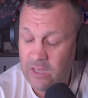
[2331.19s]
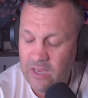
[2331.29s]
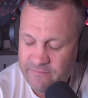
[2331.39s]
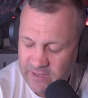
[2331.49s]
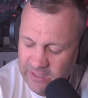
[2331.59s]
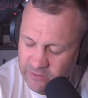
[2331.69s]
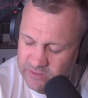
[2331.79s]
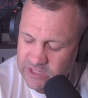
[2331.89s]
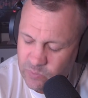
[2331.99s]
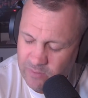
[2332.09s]
if they lose
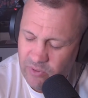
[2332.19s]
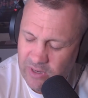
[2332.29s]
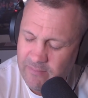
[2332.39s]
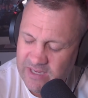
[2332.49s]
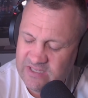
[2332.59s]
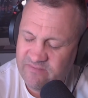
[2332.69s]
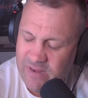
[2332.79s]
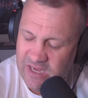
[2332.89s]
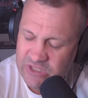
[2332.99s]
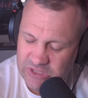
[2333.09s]
this one by a massive
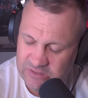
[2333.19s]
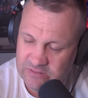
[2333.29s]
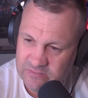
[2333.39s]
margin,